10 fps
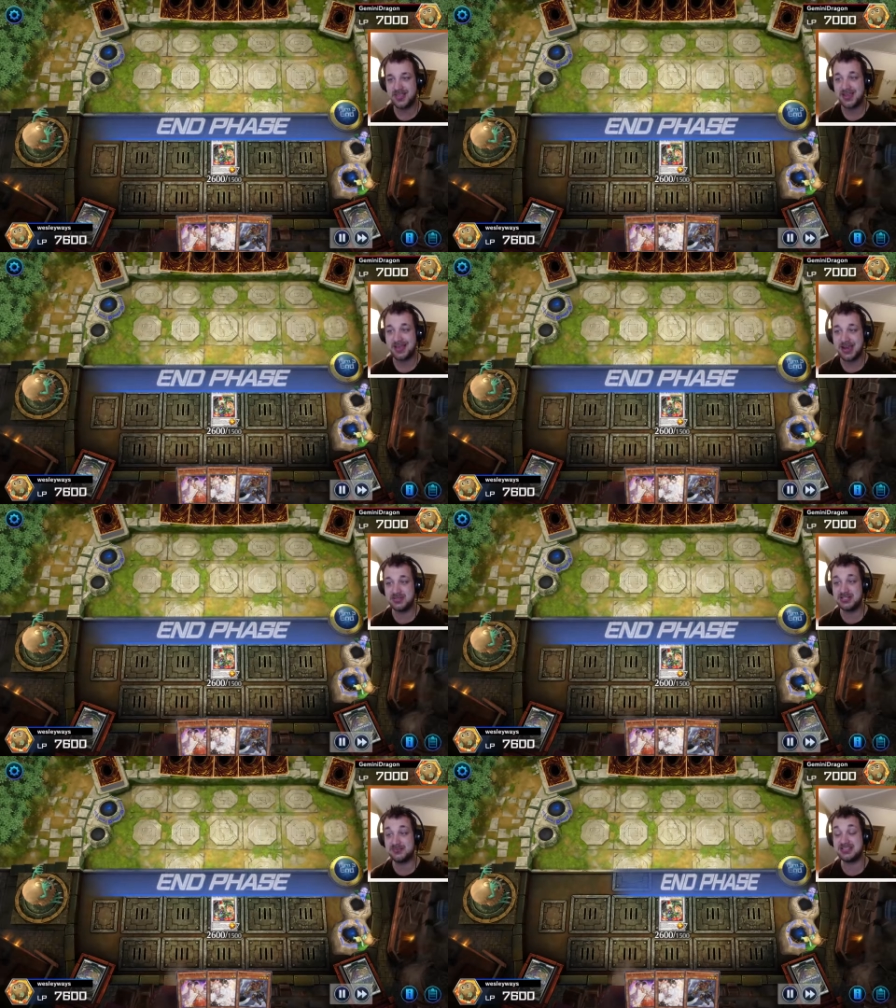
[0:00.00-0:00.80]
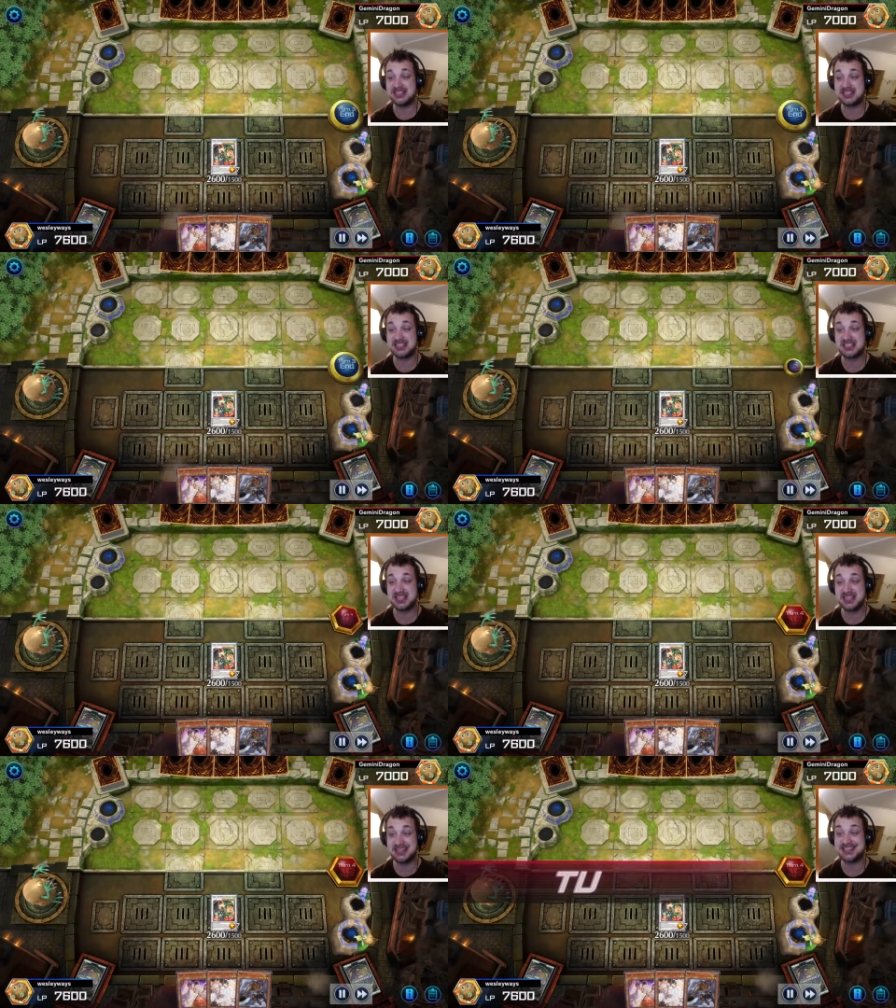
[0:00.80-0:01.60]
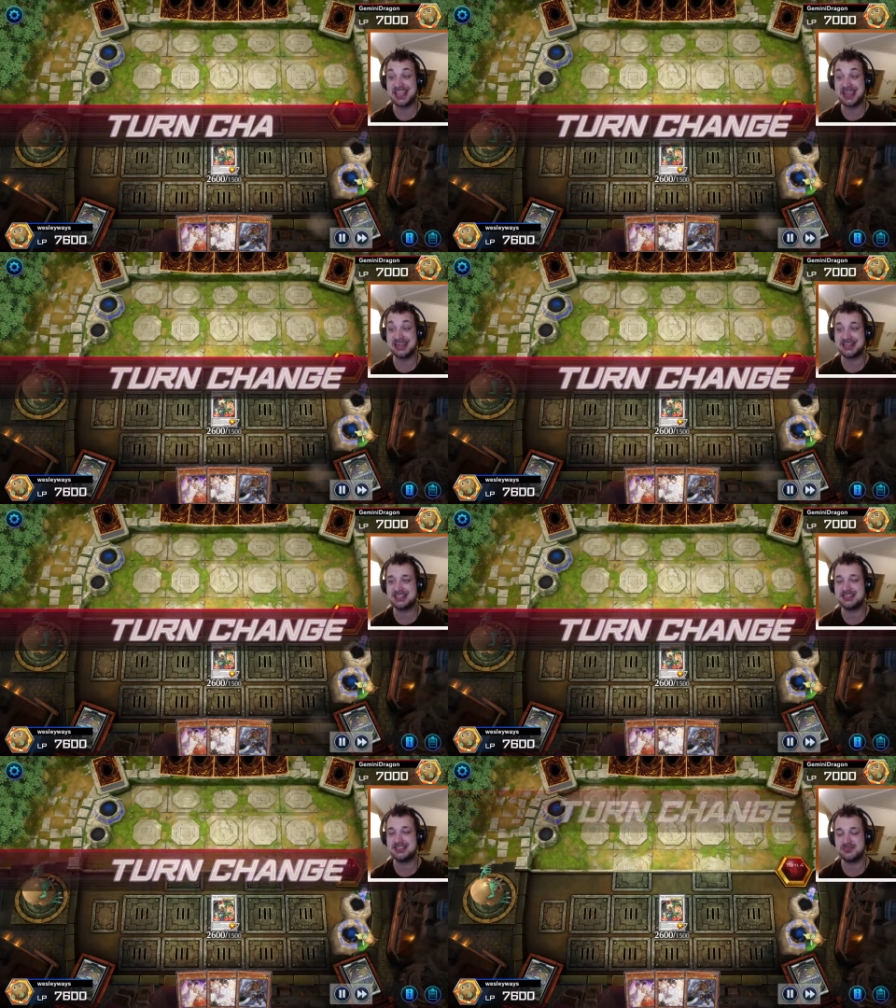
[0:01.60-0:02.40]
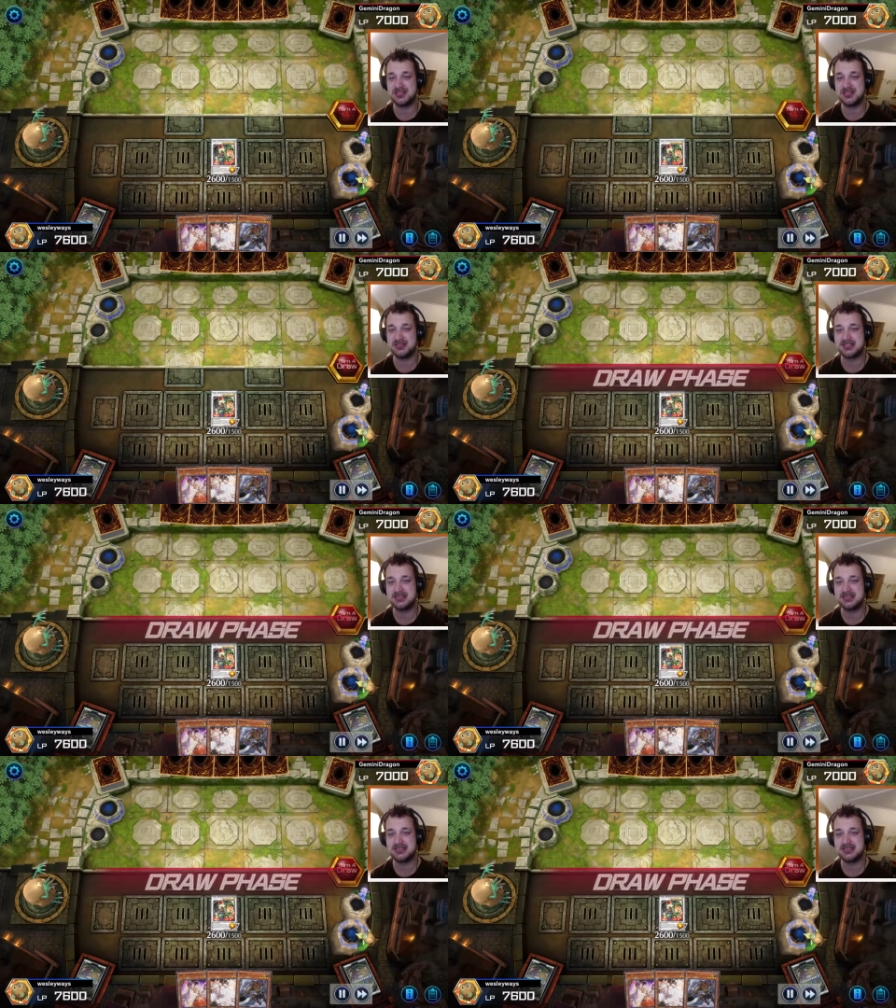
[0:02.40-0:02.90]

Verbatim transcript: I really think this is insane, actually, to be honest.